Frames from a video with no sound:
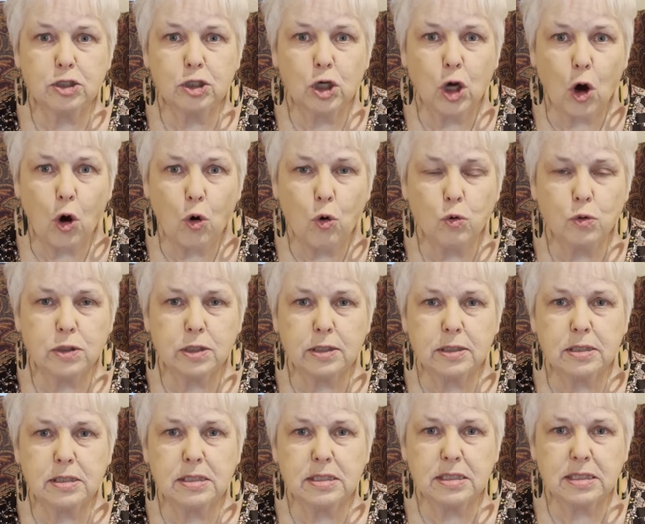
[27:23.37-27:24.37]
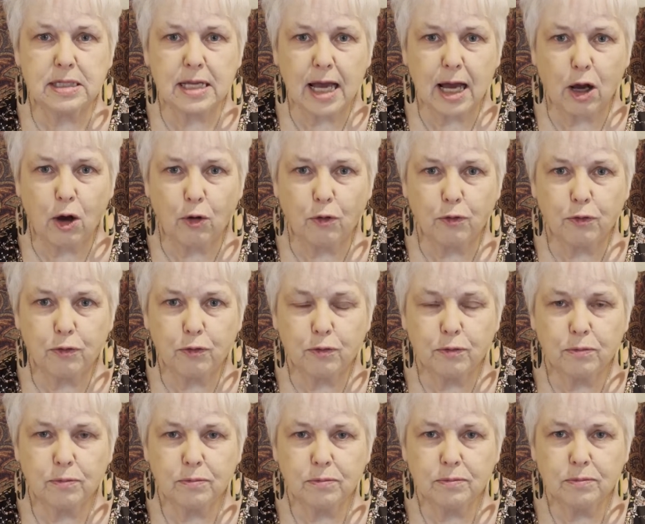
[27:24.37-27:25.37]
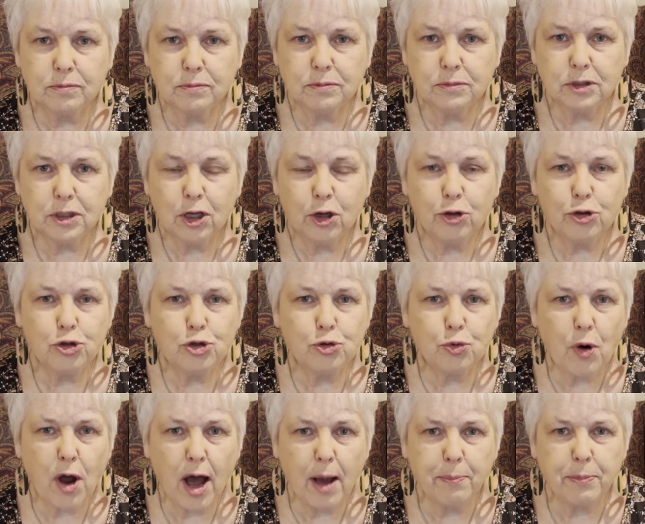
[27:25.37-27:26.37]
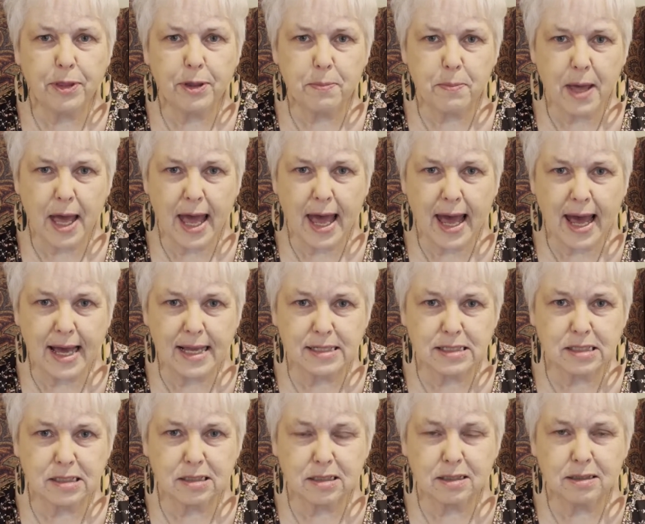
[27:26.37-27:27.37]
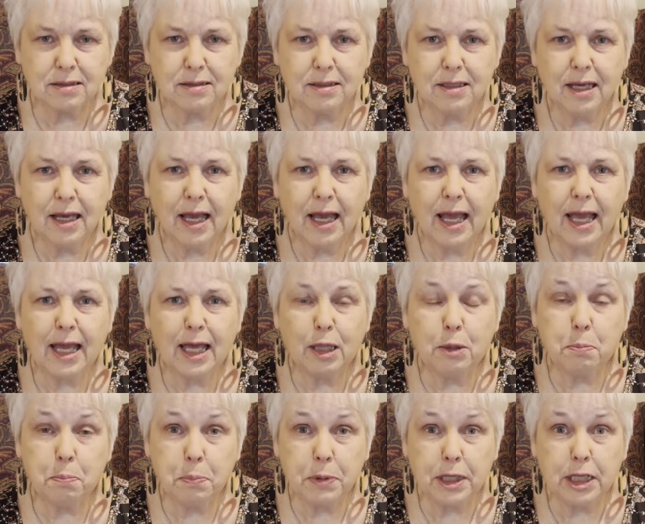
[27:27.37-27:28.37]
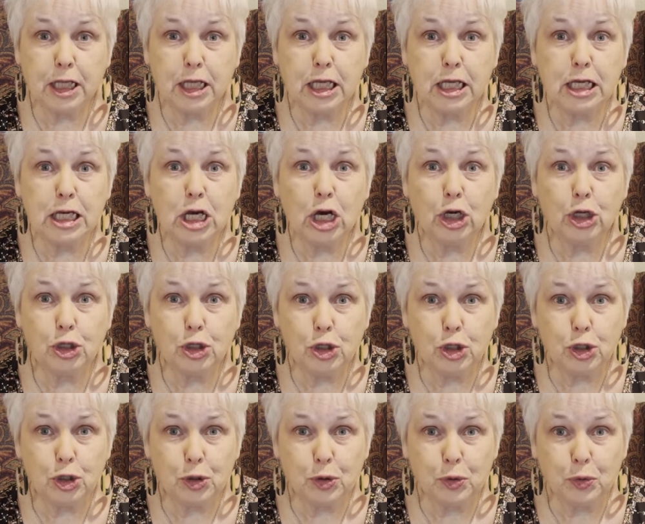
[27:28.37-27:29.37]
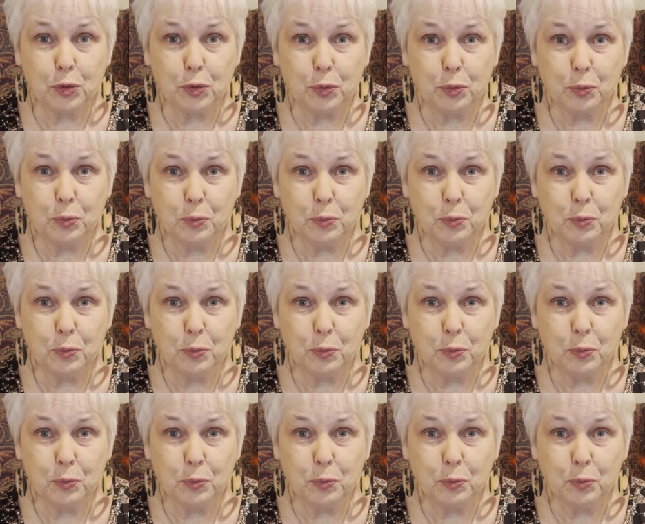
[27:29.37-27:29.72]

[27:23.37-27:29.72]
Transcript: golden self. Drop the mask and be you.